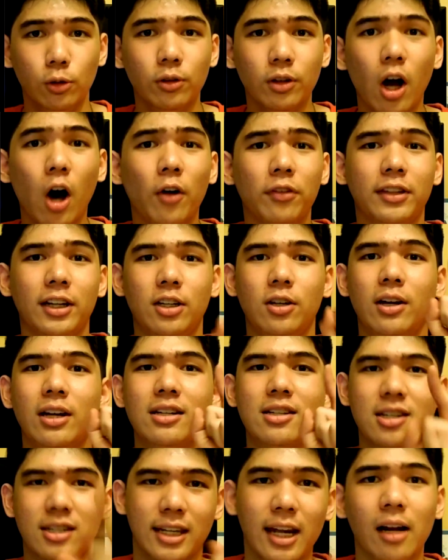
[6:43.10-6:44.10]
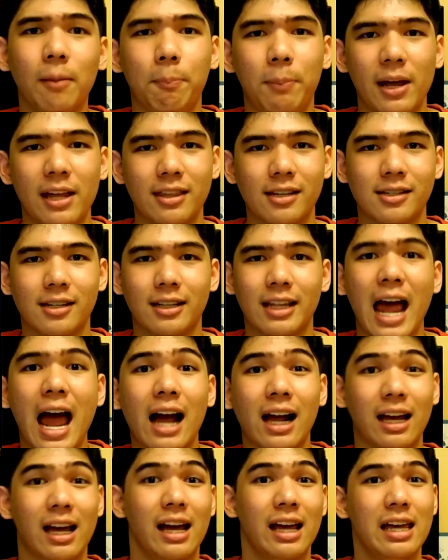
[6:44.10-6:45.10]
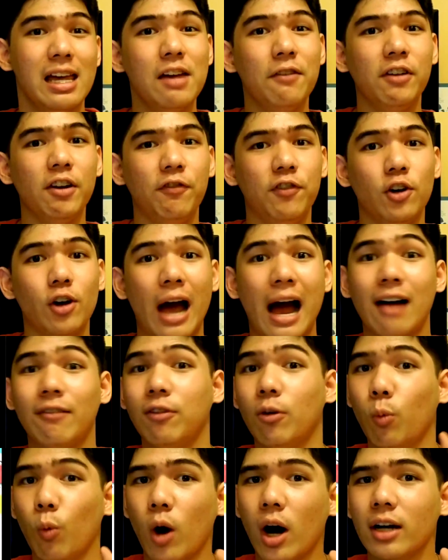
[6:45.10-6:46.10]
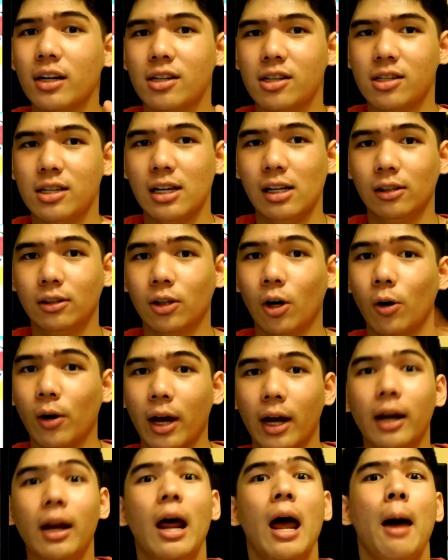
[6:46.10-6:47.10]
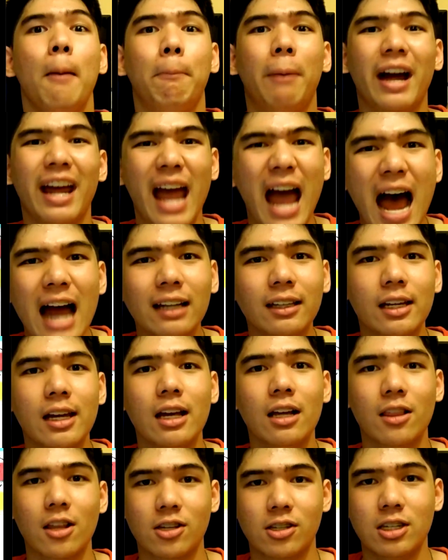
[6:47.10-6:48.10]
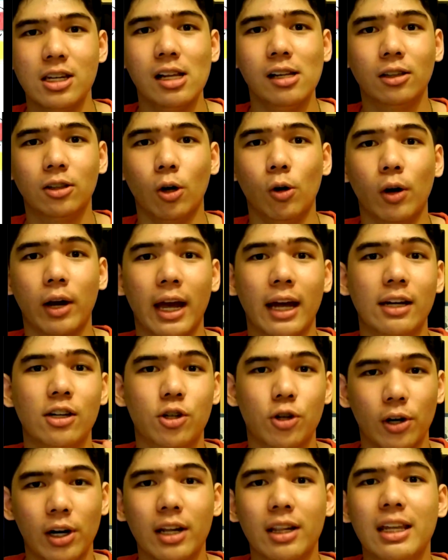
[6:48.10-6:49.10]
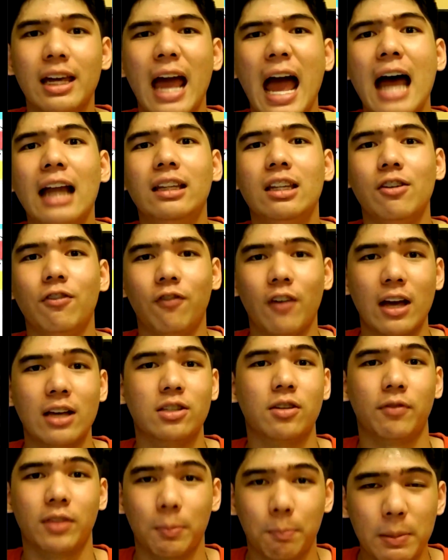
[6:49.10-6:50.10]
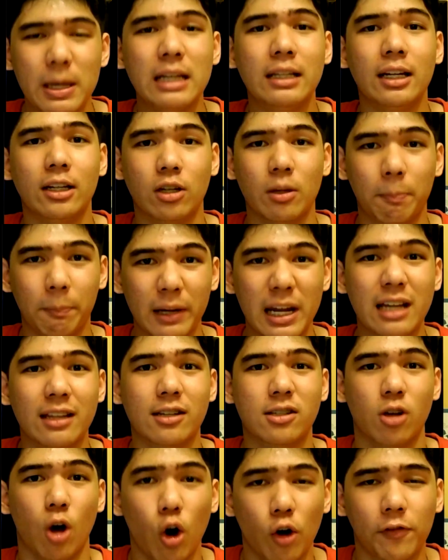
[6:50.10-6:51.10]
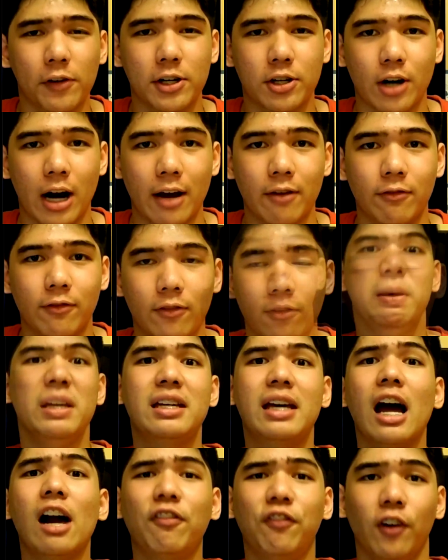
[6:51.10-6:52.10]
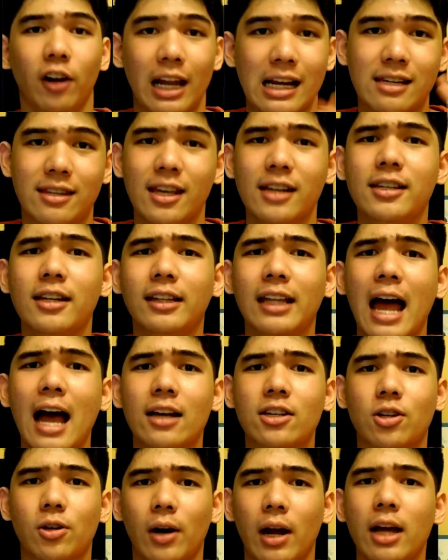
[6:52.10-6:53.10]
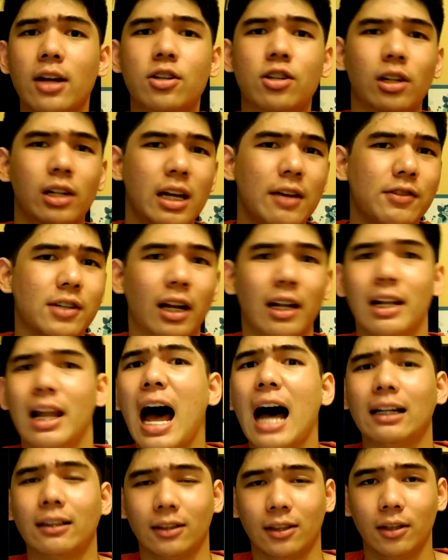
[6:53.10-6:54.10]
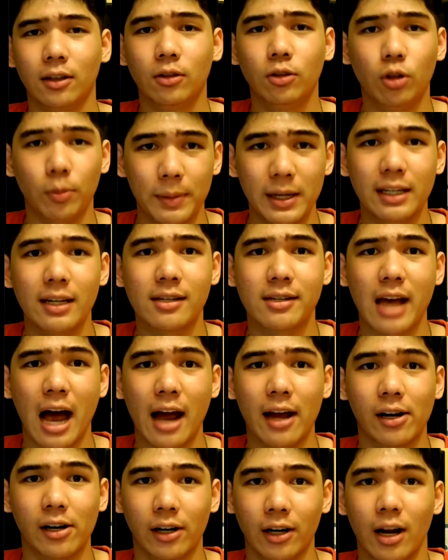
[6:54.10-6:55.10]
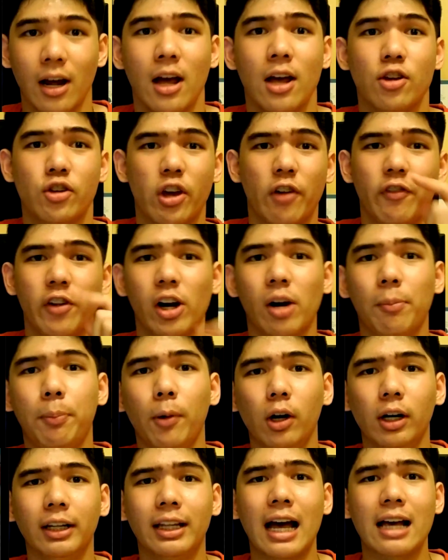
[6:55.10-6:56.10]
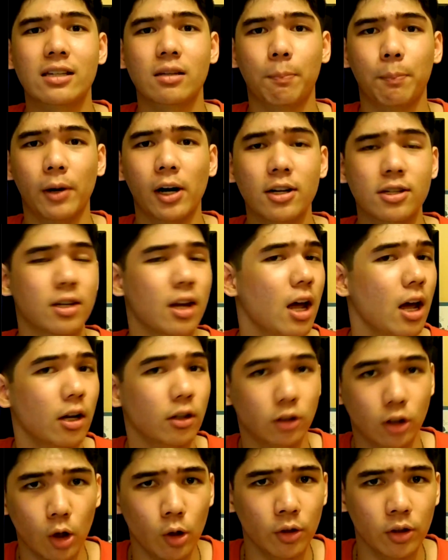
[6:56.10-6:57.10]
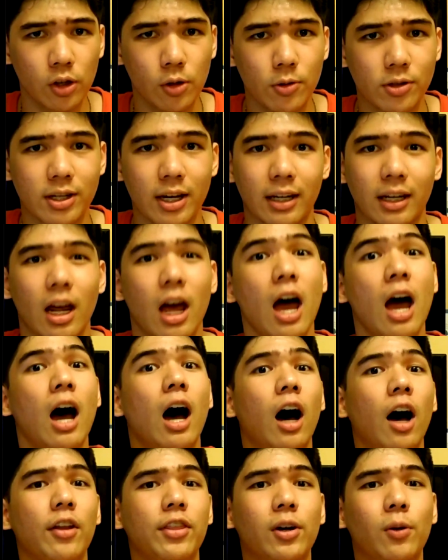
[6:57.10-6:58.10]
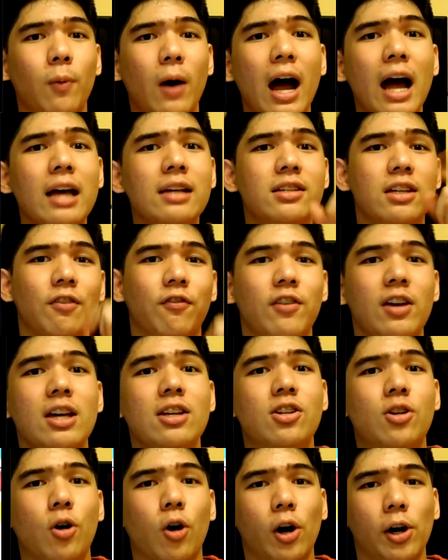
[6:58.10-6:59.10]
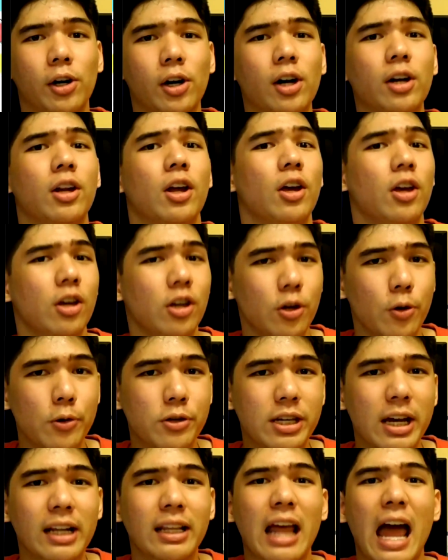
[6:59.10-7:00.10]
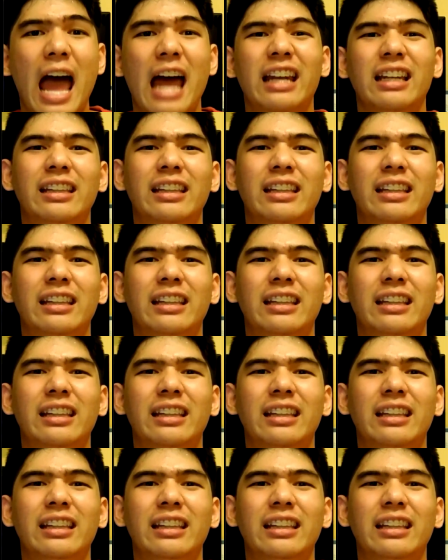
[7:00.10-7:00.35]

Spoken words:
Do note that you can still play this attack even if you have one seal token by anteing the seal token during the ante phase of the beat that you play this overdrive. Be careful, as this attack's range leaves a lot to be desired, so if your opponent has a burst, don't use it. Otherwise, if he's cornered, use it